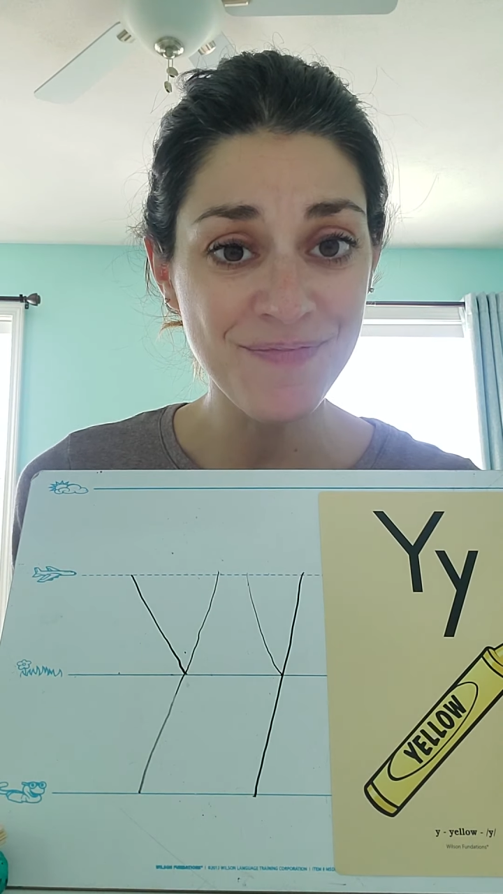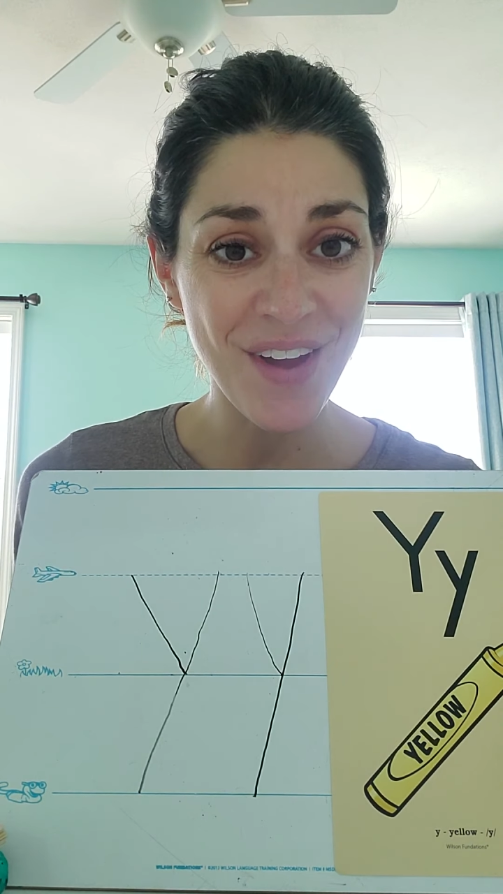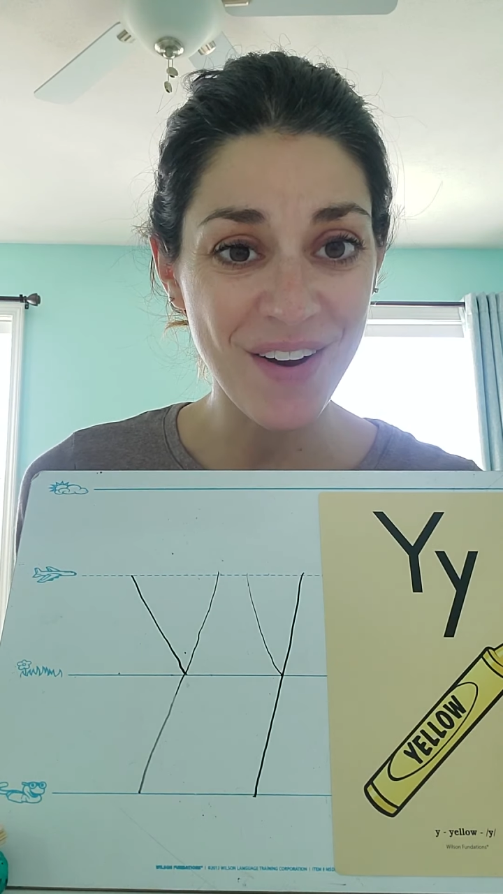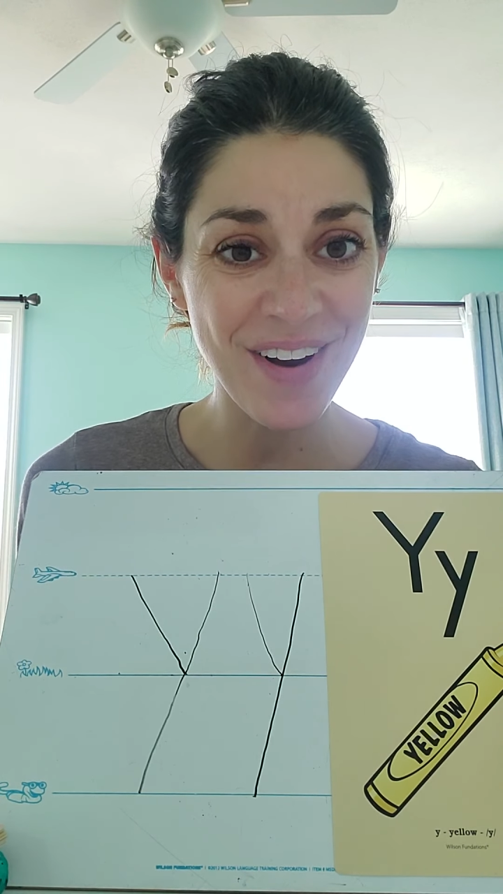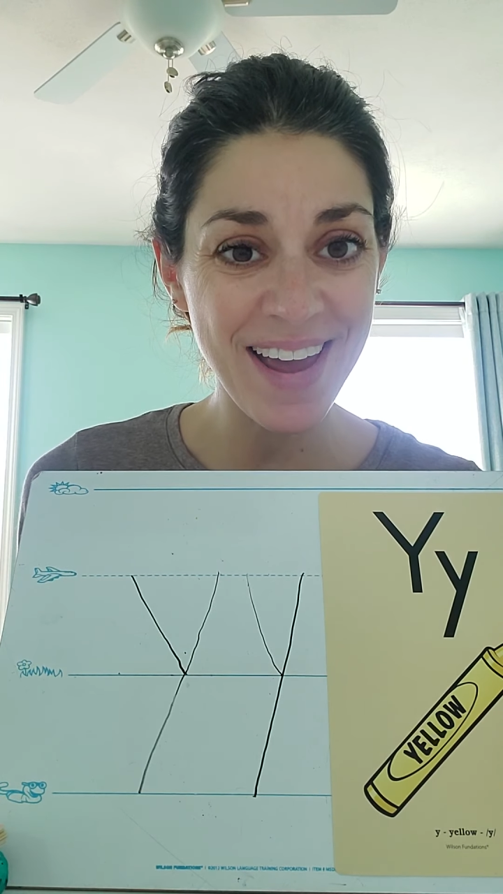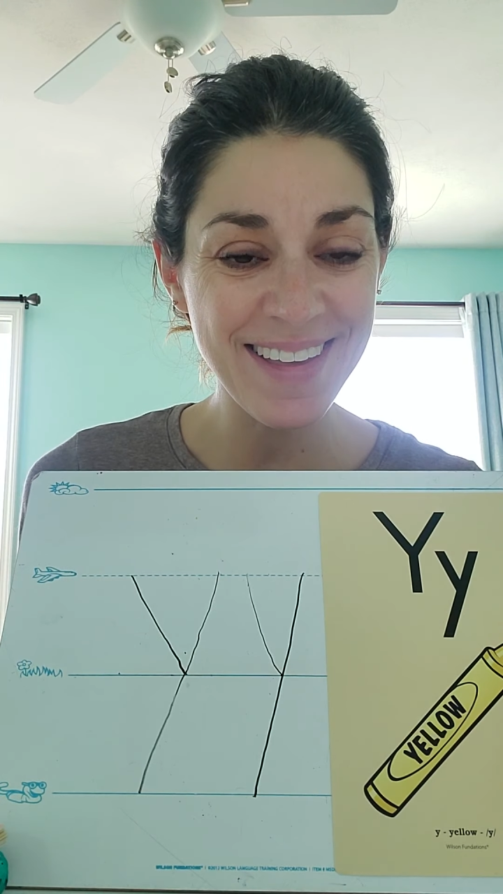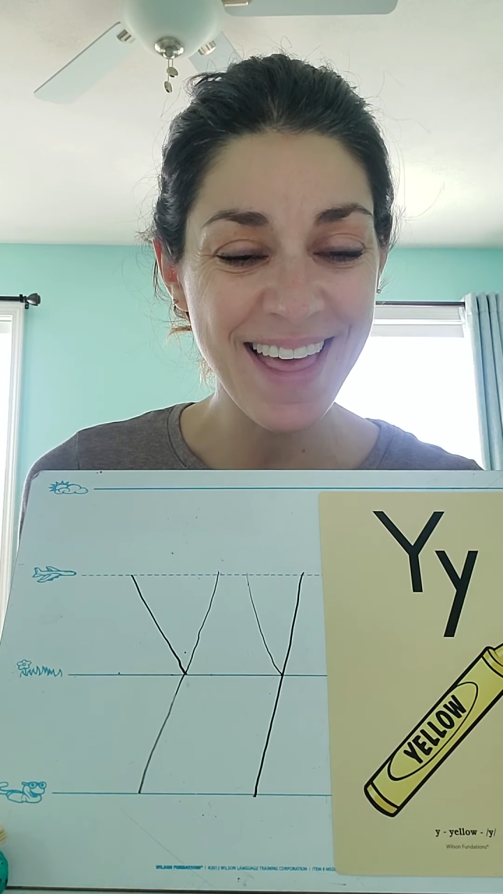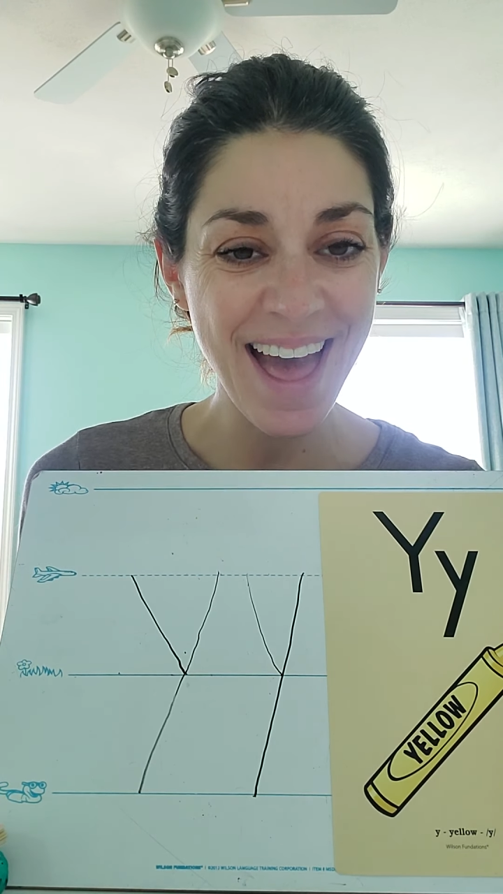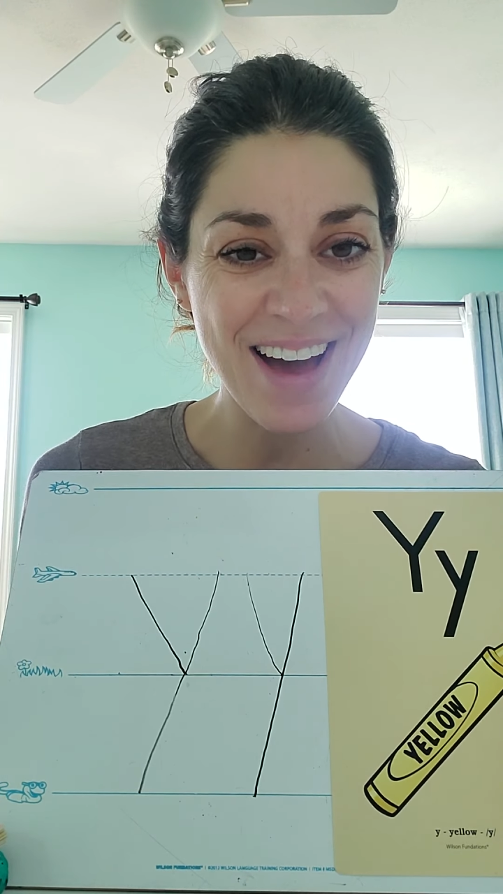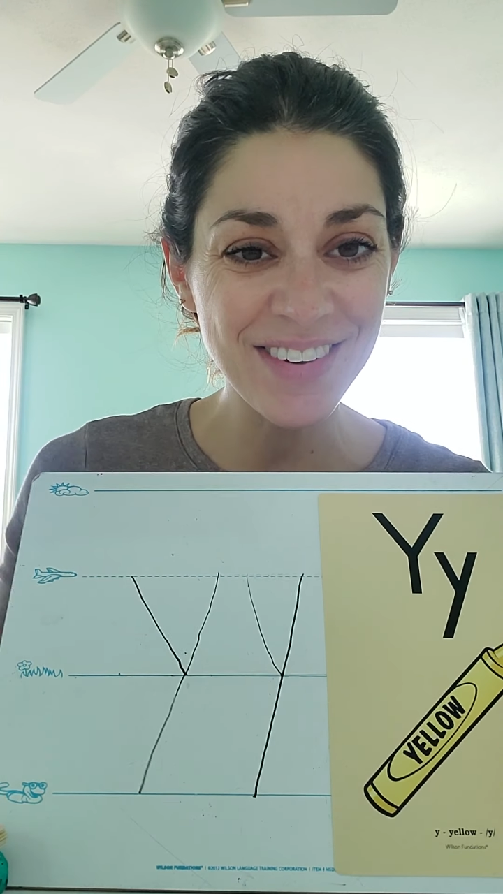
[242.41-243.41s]
All right,
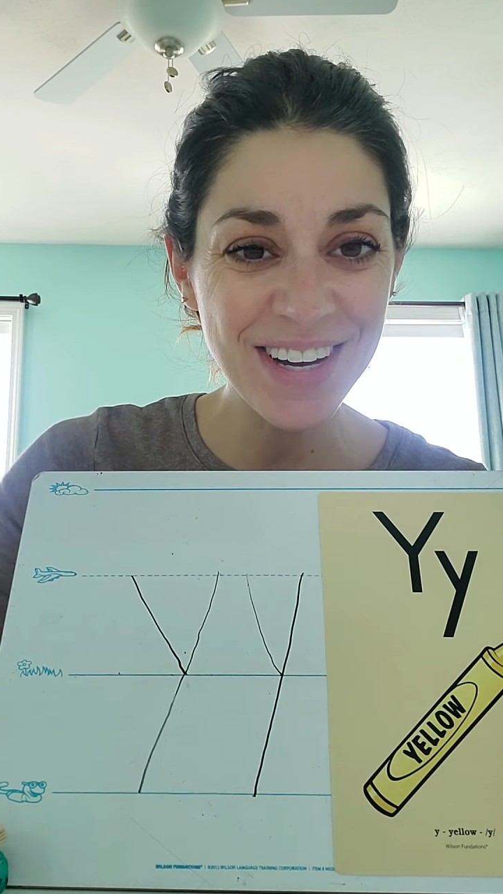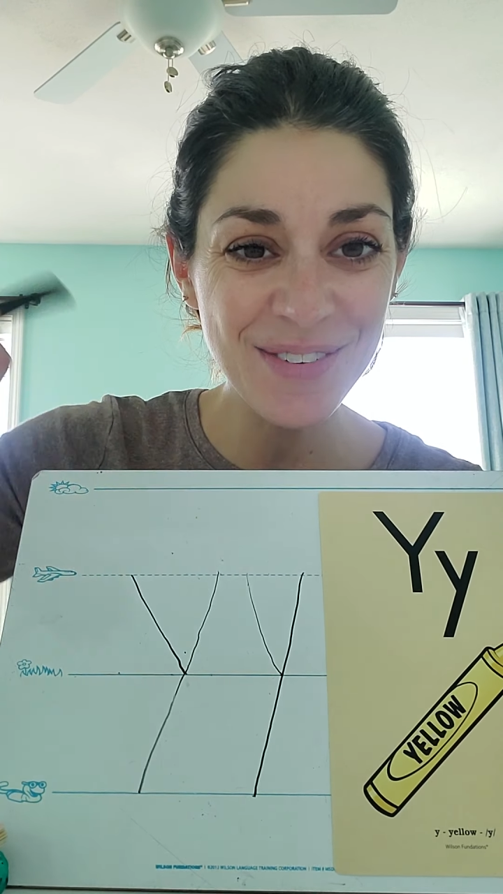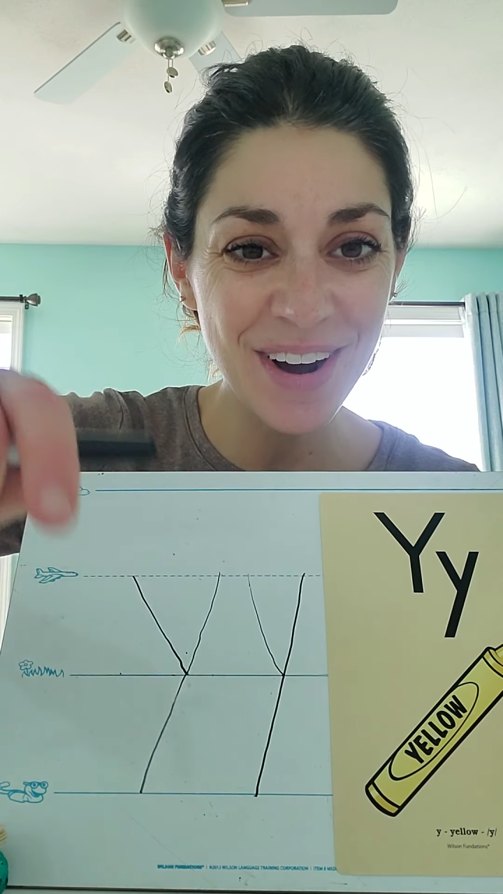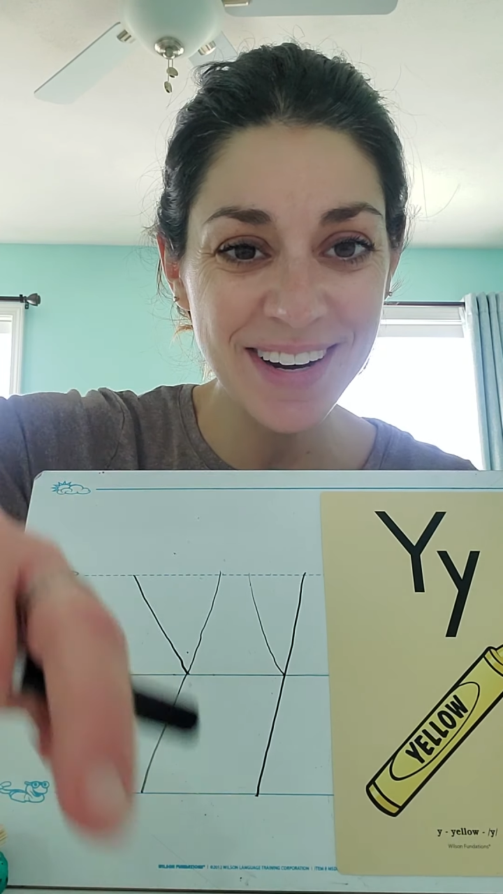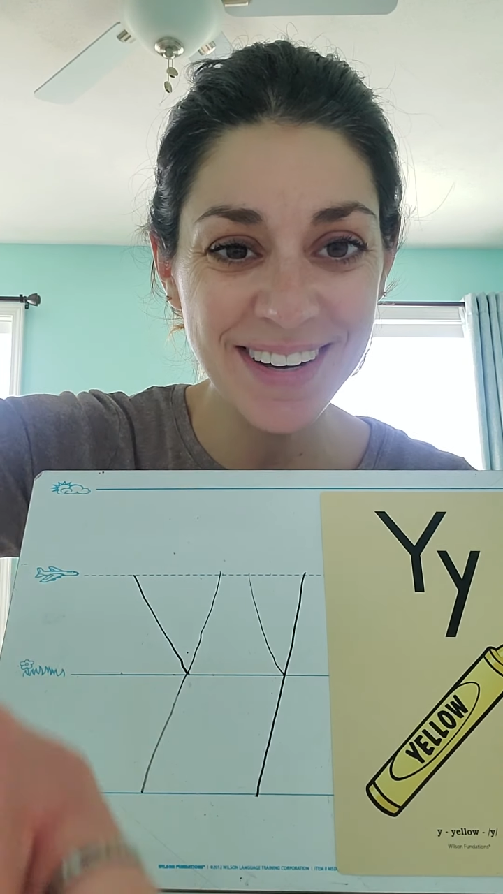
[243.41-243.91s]
have a good one.